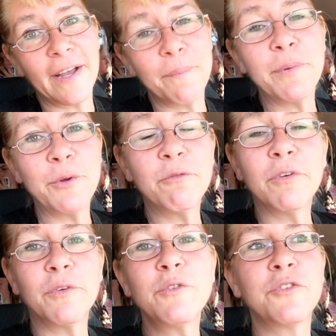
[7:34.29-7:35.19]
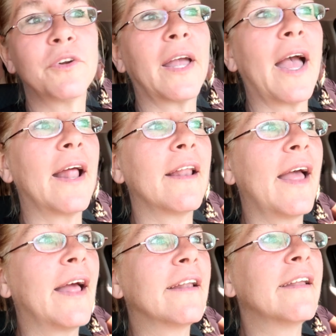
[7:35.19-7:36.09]
a beautiful rooster again
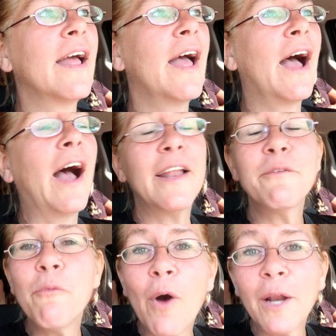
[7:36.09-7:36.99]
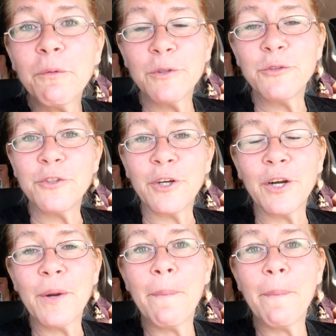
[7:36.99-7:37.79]
and I didn't want a rooster